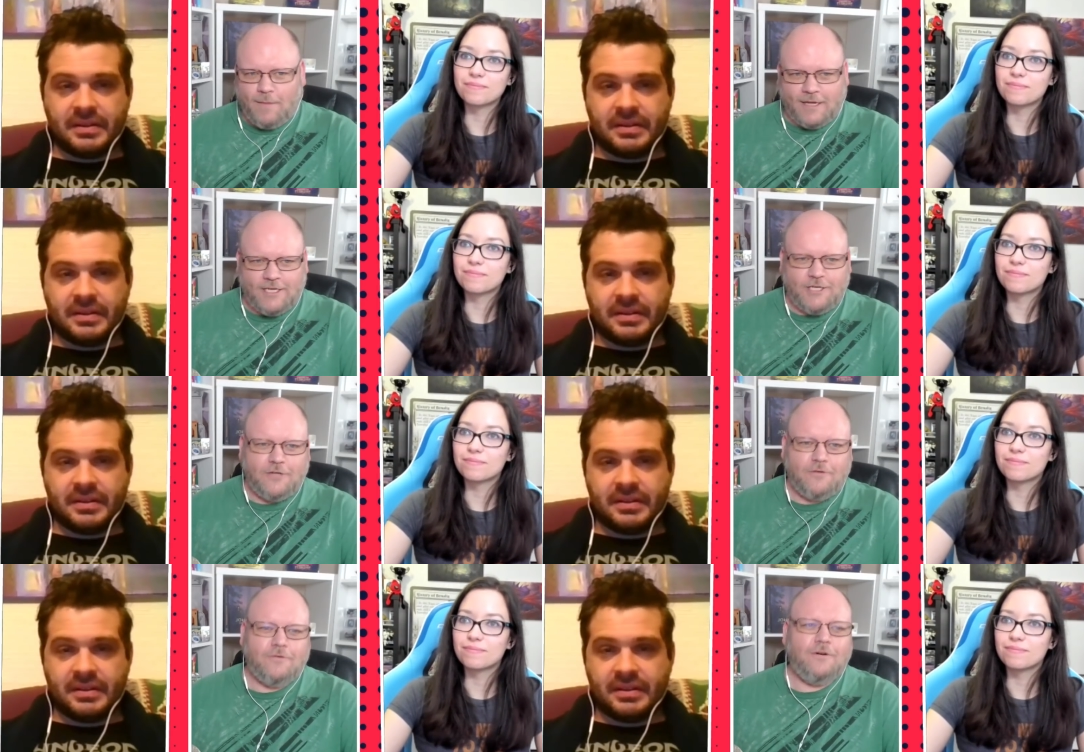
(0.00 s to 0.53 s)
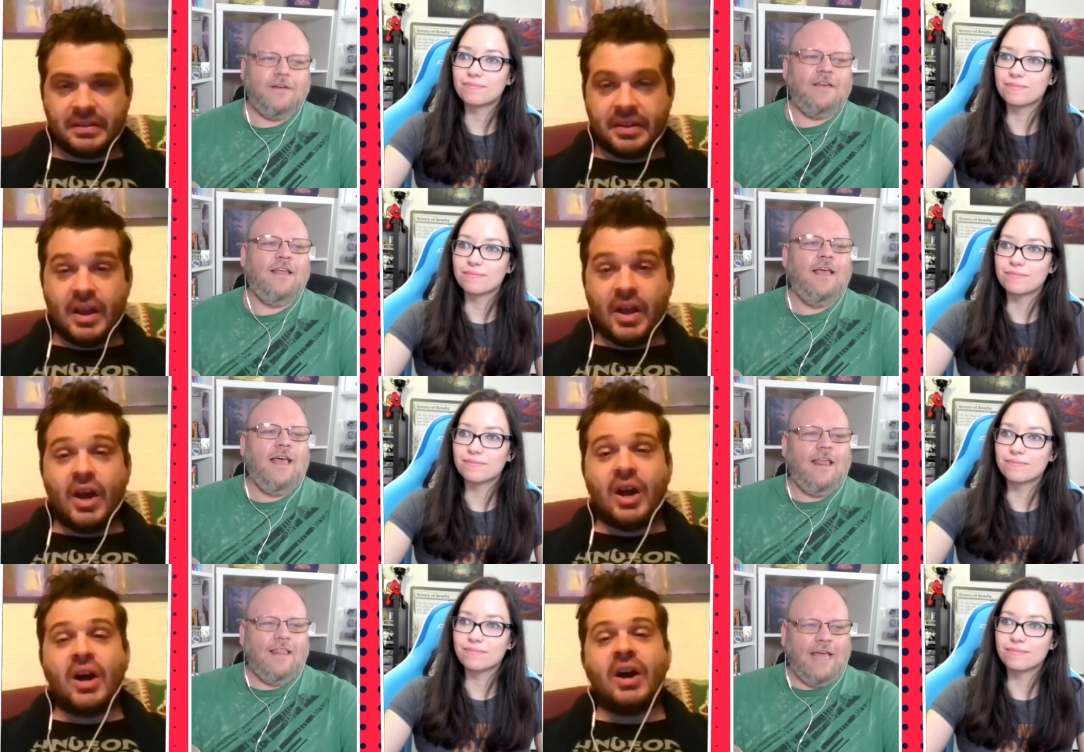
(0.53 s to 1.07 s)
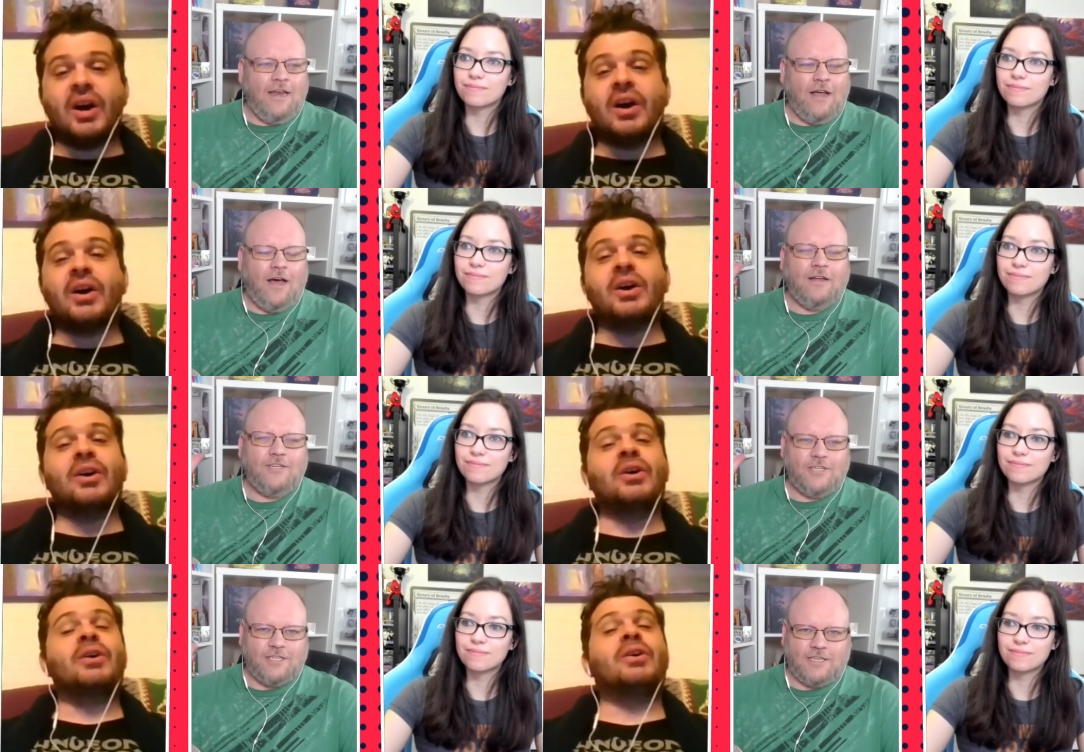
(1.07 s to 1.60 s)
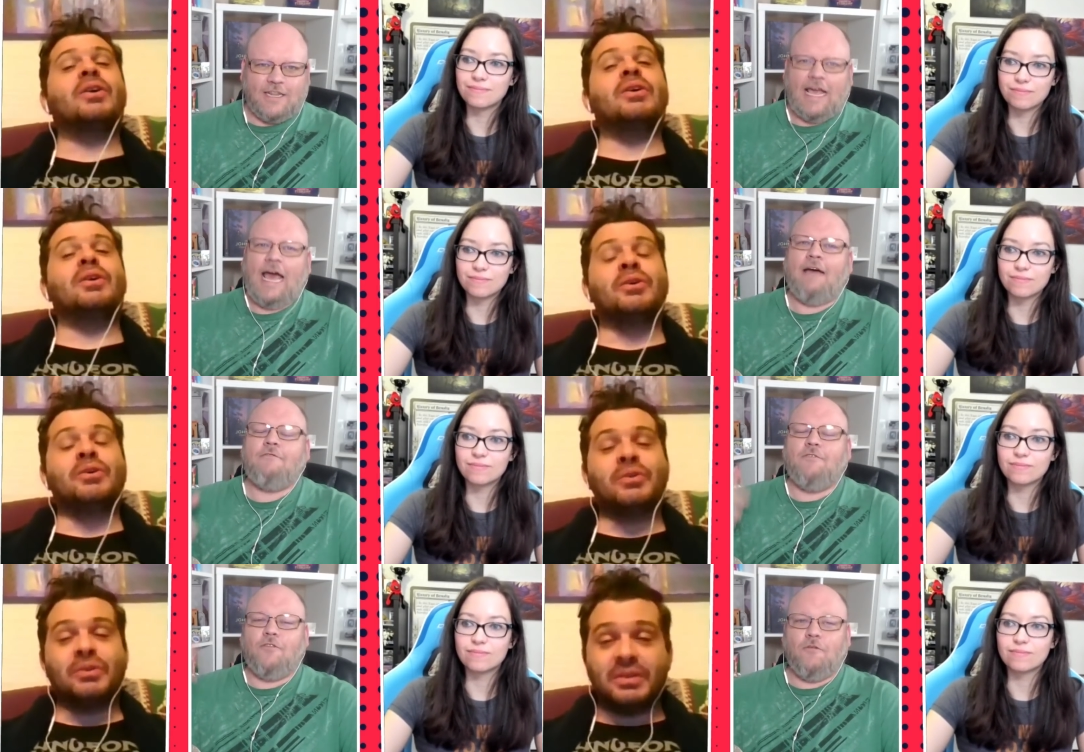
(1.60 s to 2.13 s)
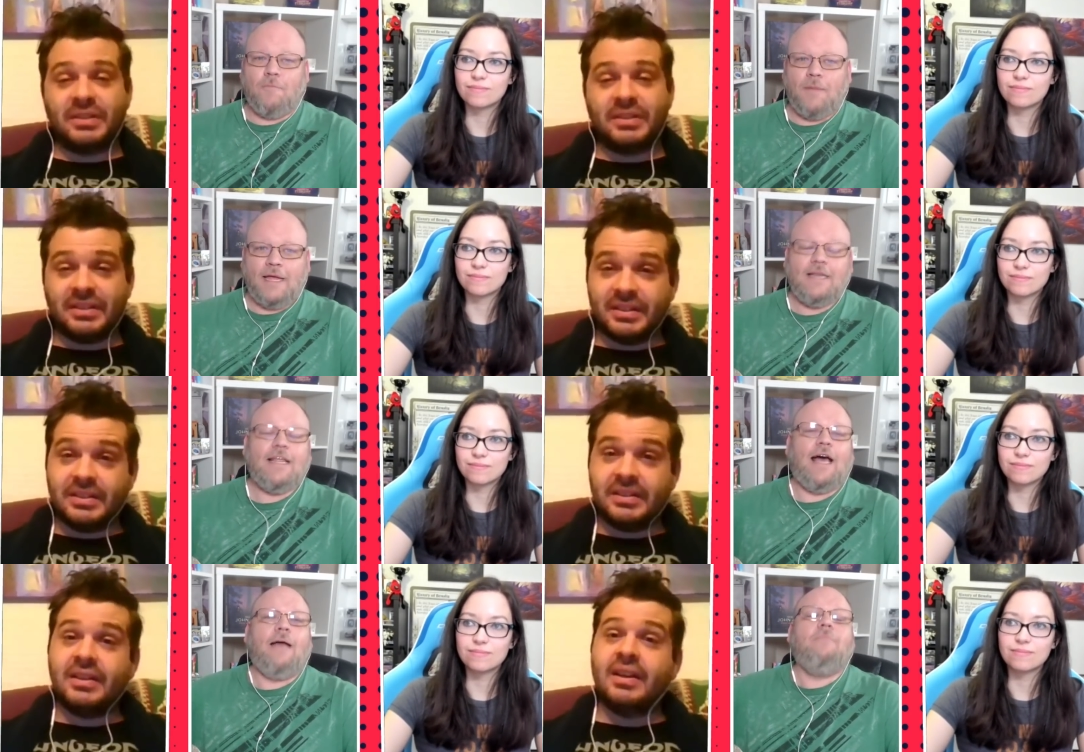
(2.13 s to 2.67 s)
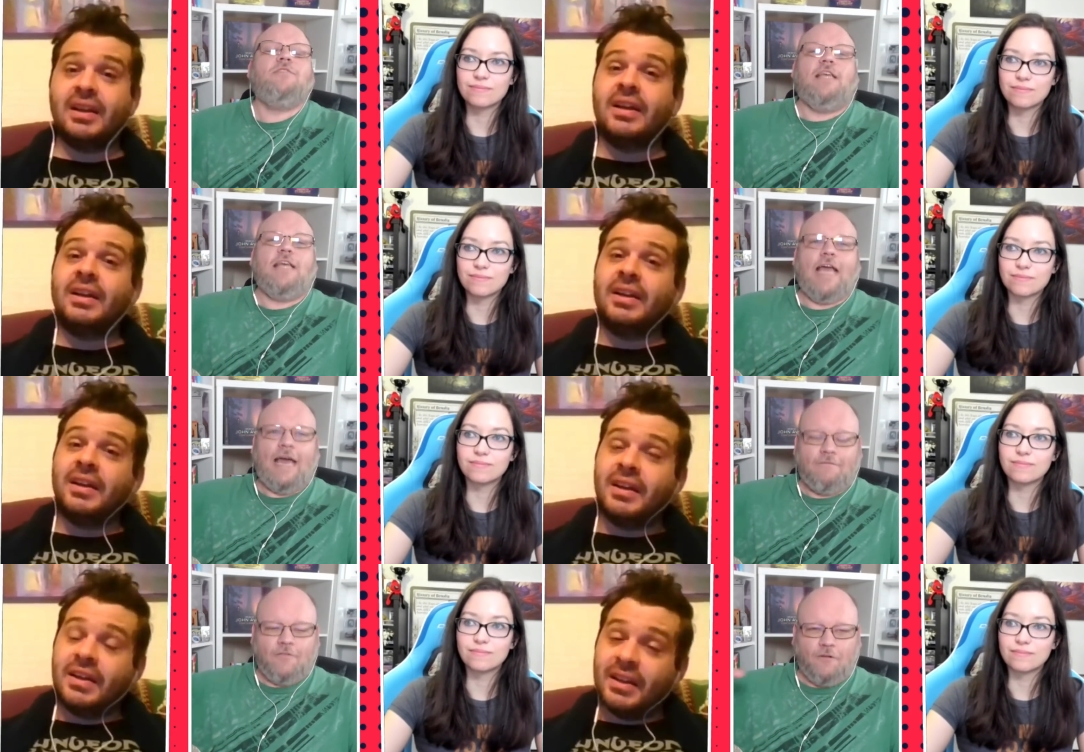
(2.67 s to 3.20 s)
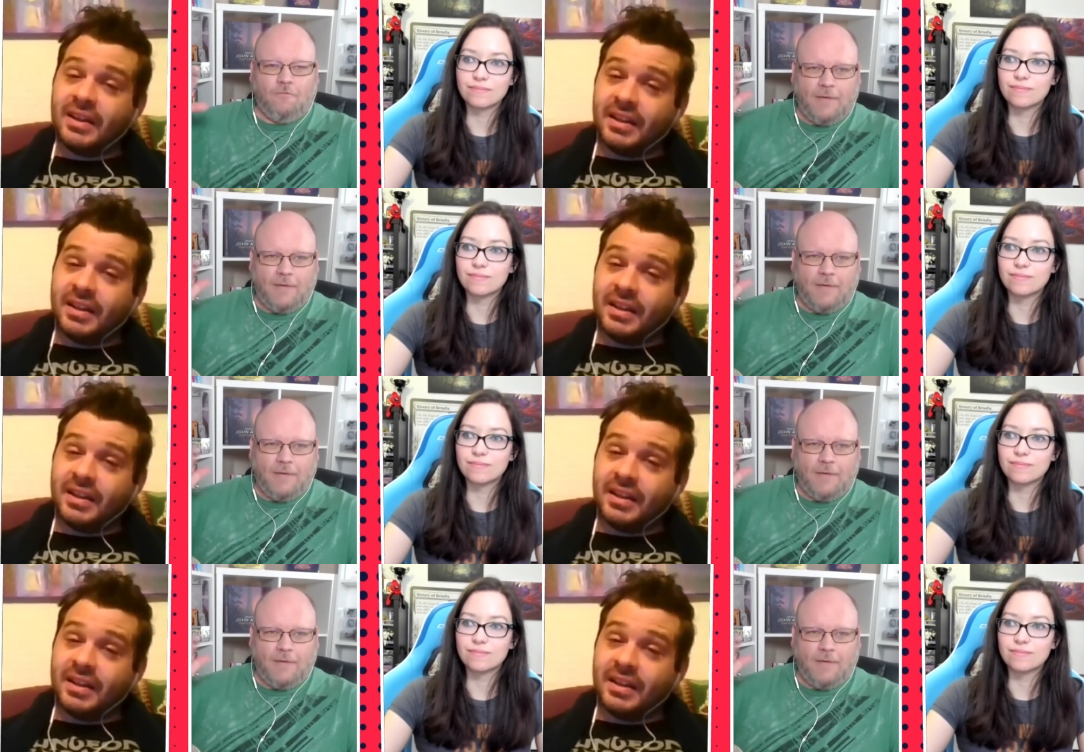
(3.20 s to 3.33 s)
Speaker 1: my children, and not oh. just after their bedtimes, like after their